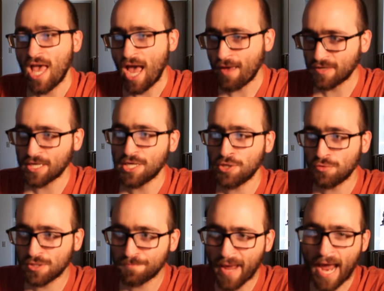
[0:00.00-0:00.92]
having a
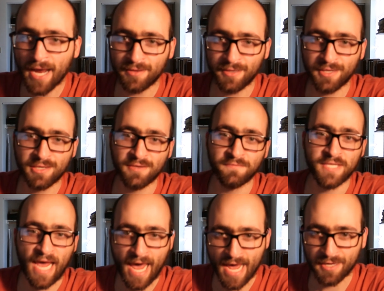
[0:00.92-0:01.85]
huge backlist of
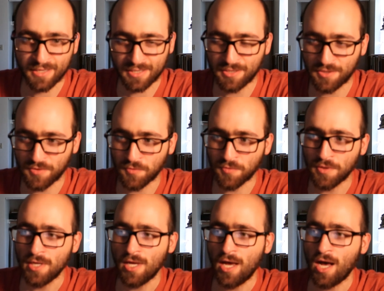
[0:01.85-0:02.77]
tags to
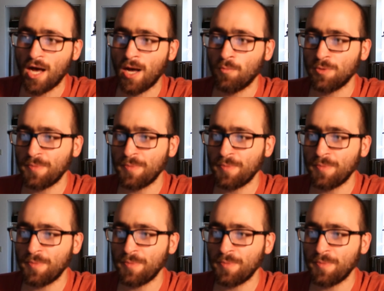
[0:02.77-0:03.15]
do um,